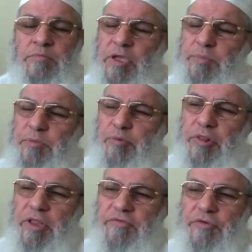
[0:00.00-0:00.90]
Make
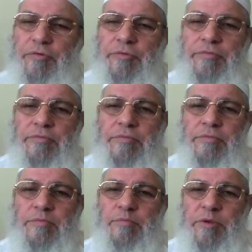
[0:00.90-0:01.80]
people love you.
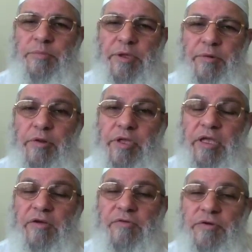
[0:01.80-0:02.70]
Maybe will
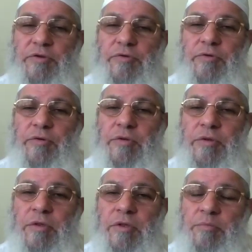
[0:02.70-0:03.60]
care for you.
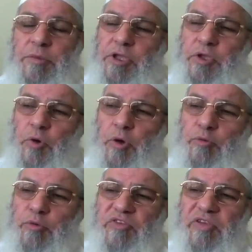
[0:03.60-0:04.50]
Make you
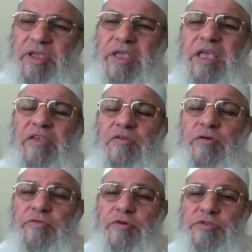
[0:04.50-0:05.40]
always the keys
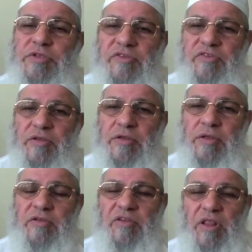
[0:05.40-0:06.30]
of goodness,
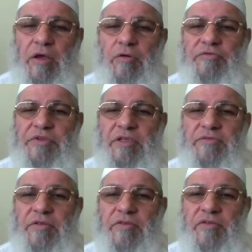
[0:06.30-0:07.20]
the lock of
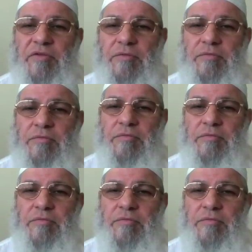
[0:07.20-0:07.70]
evils.